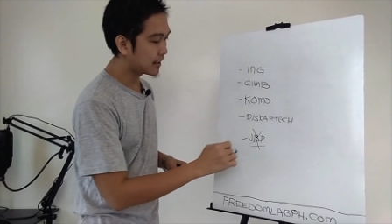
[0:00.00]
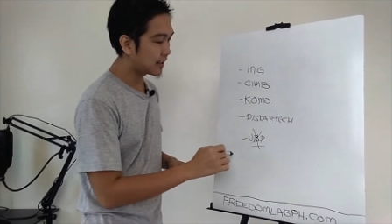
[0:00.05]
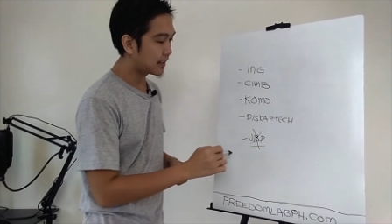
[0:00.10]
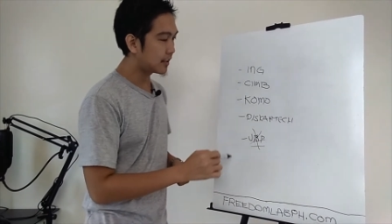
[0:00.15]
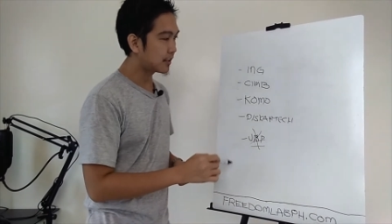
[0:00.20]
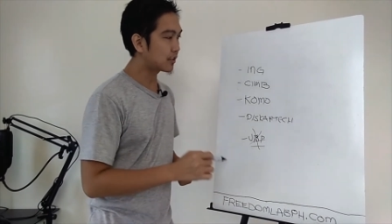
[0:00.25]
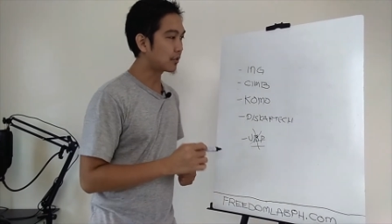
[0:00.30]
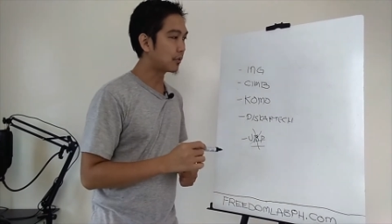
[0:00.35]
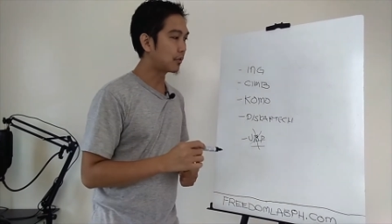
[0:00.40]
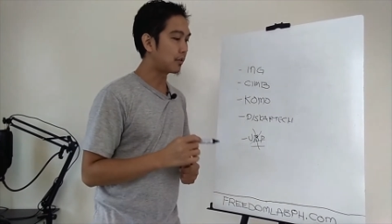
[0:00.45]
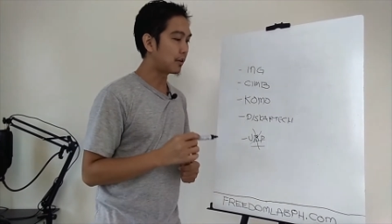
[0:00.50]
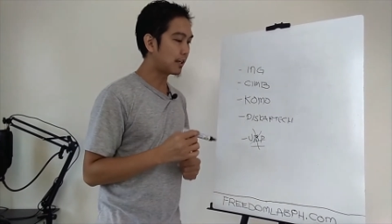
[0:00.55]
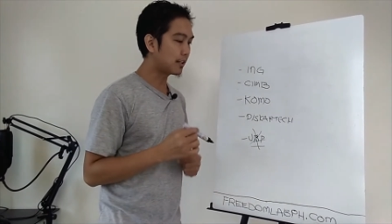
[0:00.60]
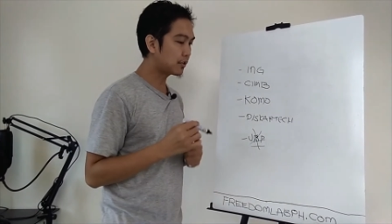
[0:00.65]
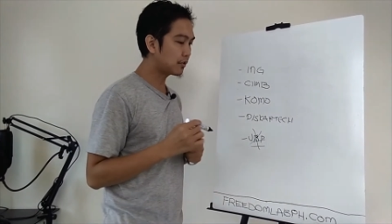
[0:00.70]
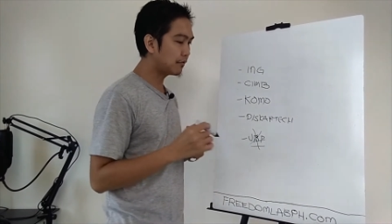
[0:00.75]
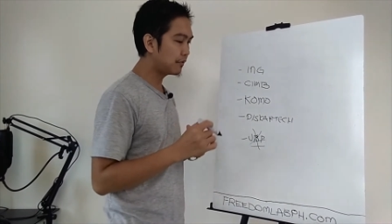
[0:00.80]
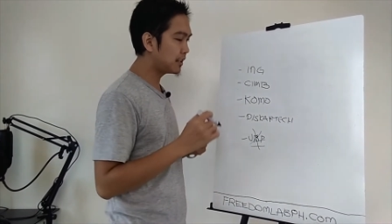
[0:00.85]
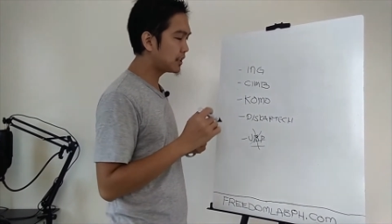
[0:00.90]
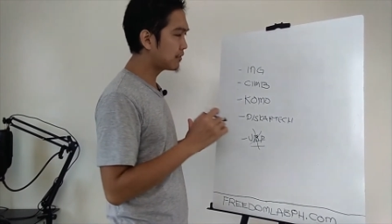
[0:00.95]
So as
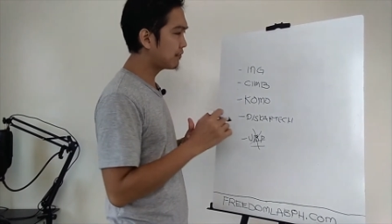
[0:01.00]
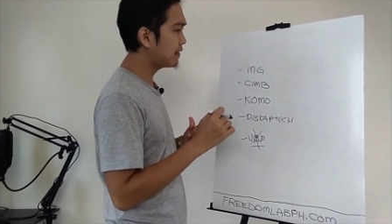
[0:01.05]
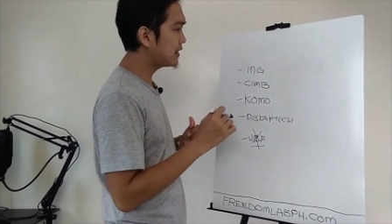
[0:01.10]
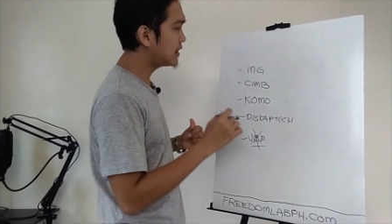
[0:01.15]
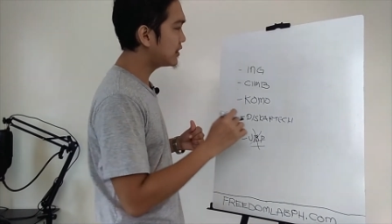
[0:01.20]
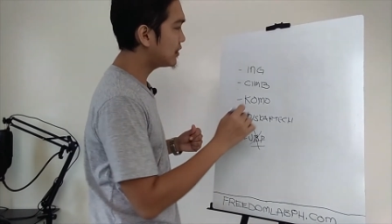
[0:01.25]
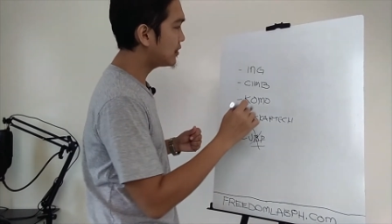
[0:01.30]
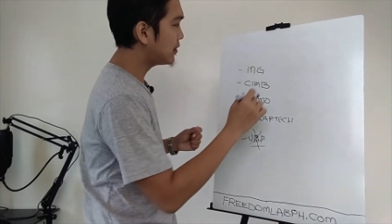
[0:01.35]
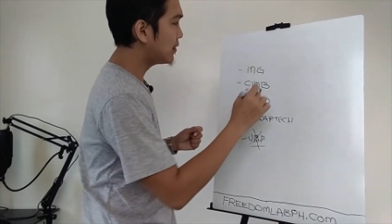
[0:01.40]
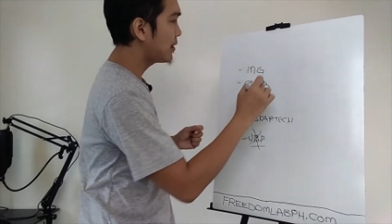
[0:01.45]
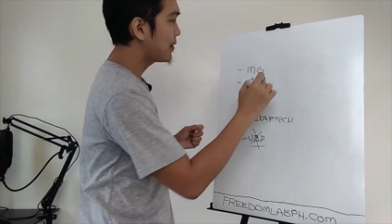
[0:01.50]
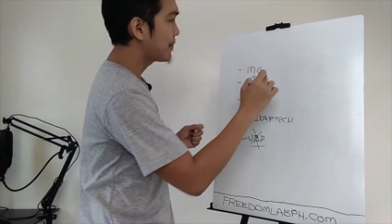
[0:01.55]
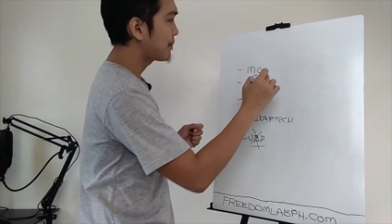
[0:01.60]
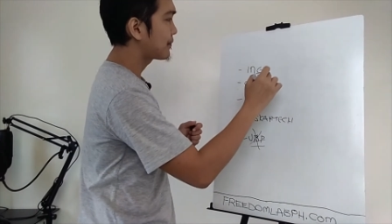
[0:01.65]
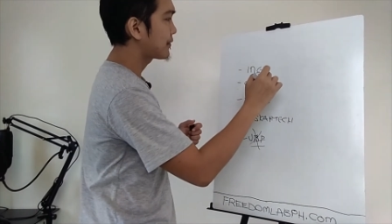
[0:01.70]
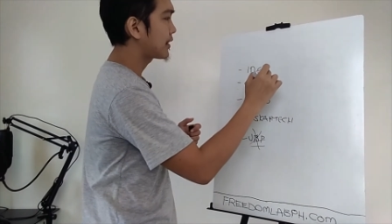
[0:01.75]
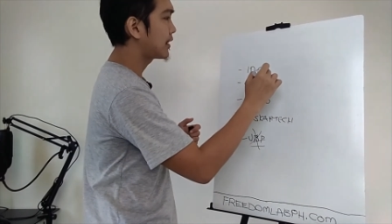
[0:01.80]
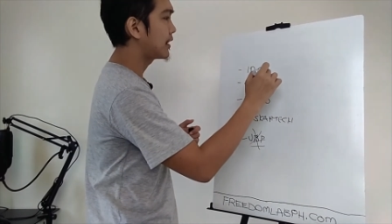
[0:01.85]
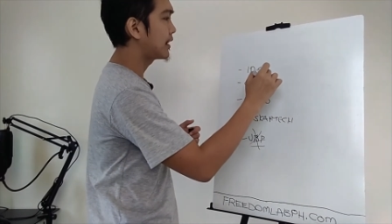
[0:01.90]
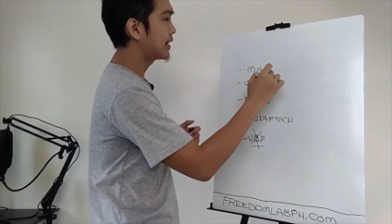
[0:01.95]
of this video,
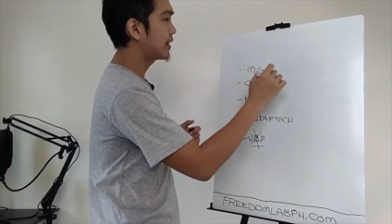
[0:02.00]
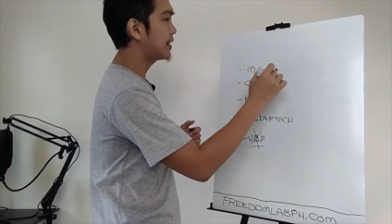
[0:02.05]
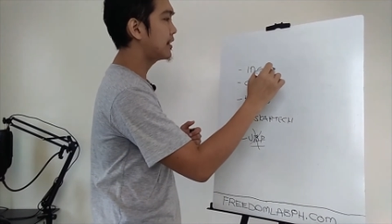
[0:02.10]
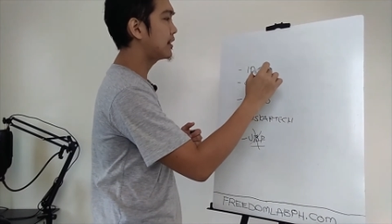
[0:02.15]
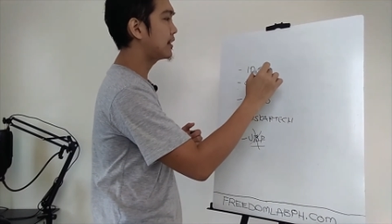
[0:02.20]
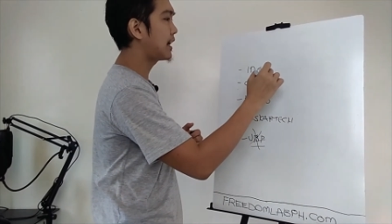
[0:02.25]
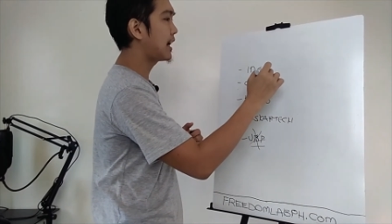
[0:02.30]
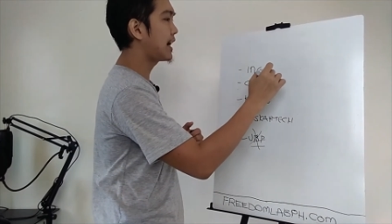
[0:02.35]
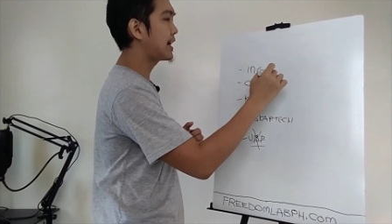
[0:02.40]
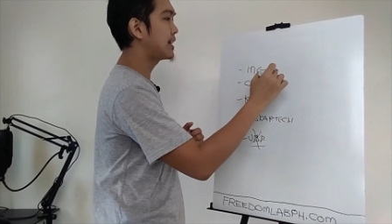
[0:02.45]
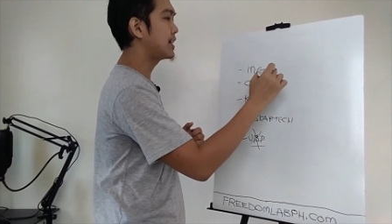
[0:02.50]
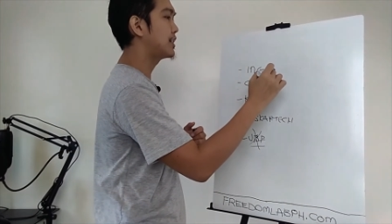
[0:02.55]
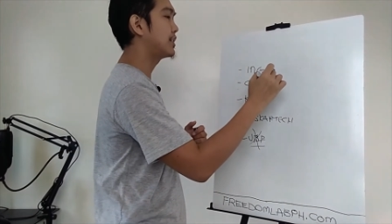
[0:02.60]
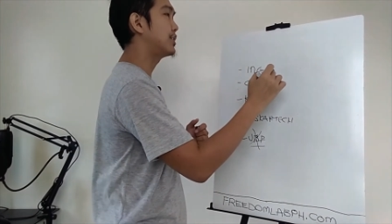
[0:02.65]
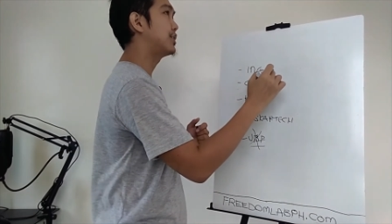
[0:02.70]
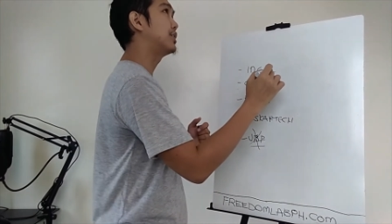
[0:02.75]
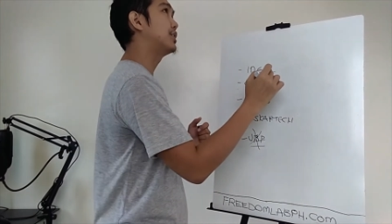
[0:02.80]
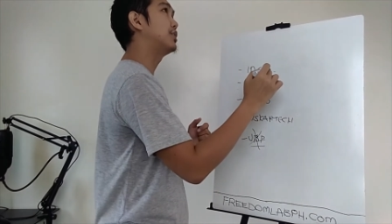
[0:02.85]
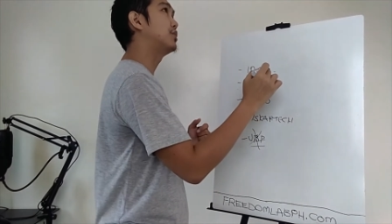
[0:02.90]
uh, I think I N G,